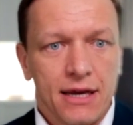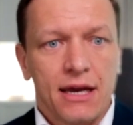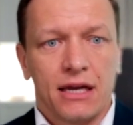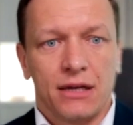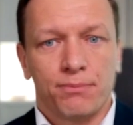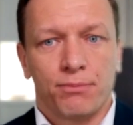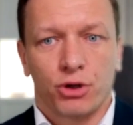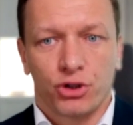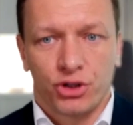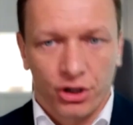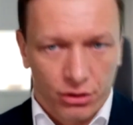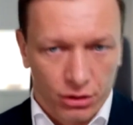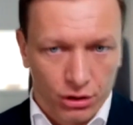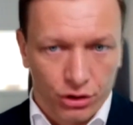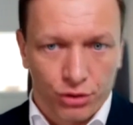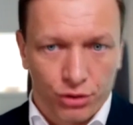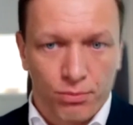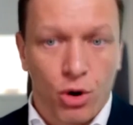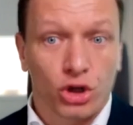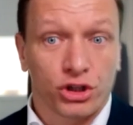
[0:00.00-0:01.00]
in
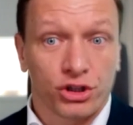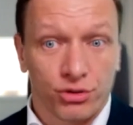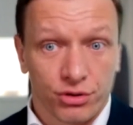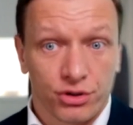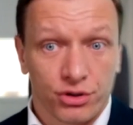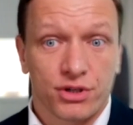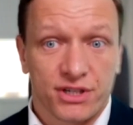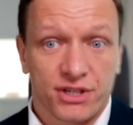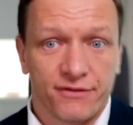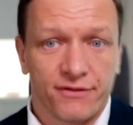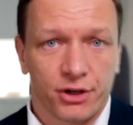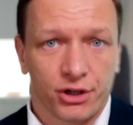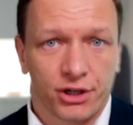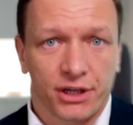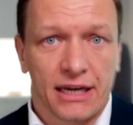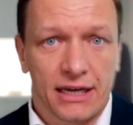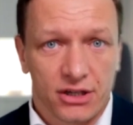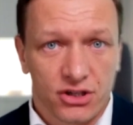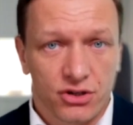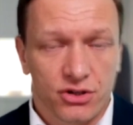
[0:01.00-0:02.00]
particular moderate to severe
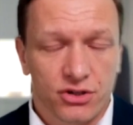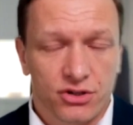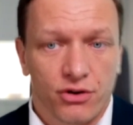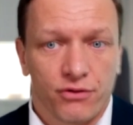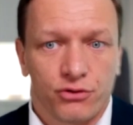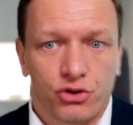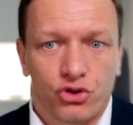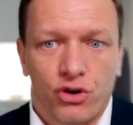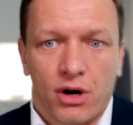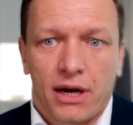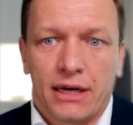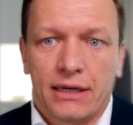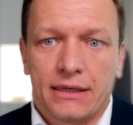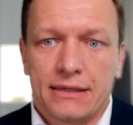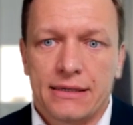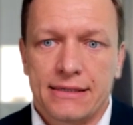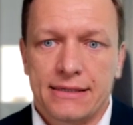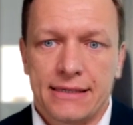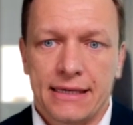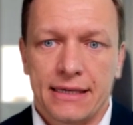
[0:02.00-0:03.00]
cases of dry eye
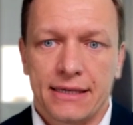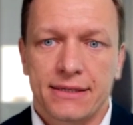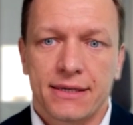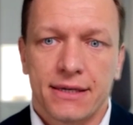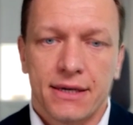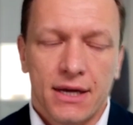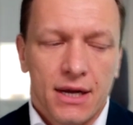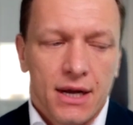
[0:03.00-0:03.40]
disease.